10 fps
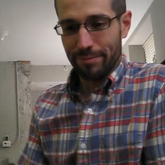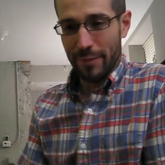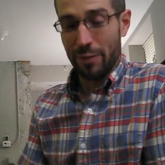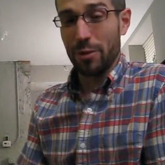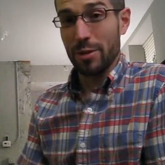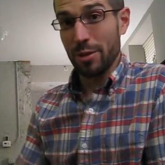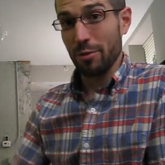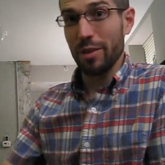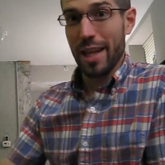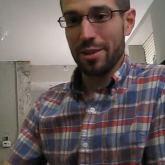if there is no
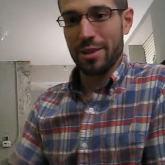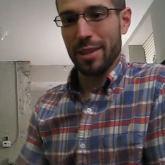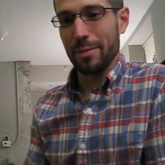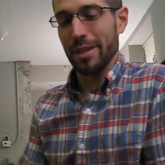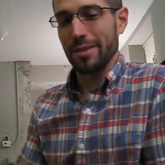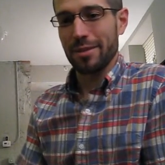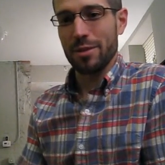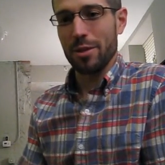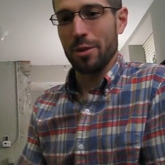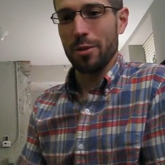flashes, I mean.
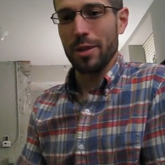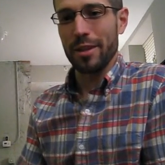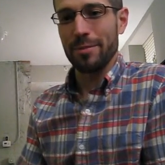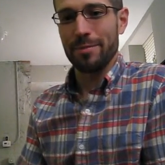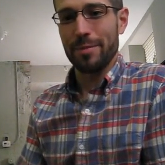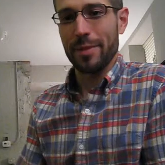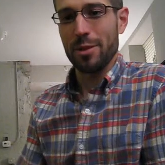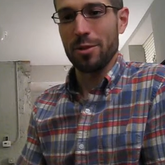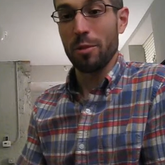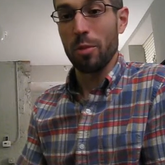So
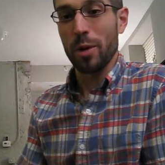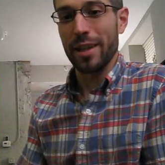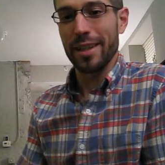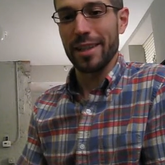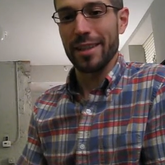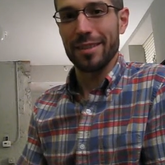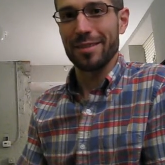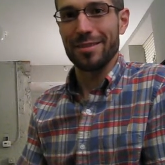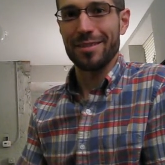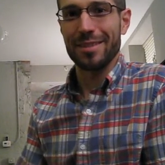there's no point in it
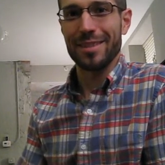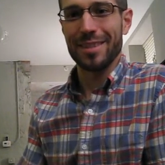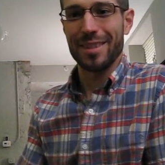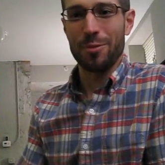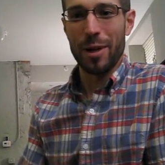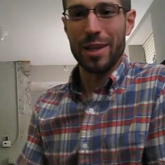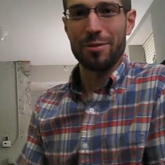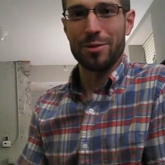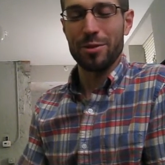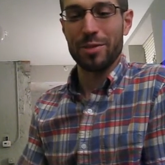waiting
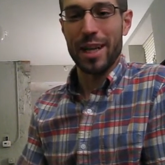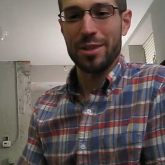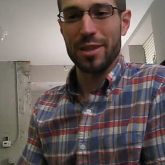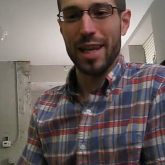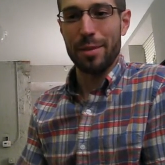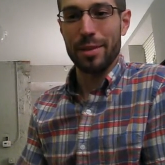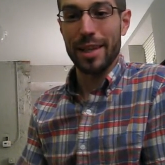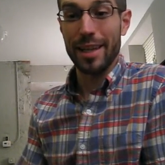for a flash to happen.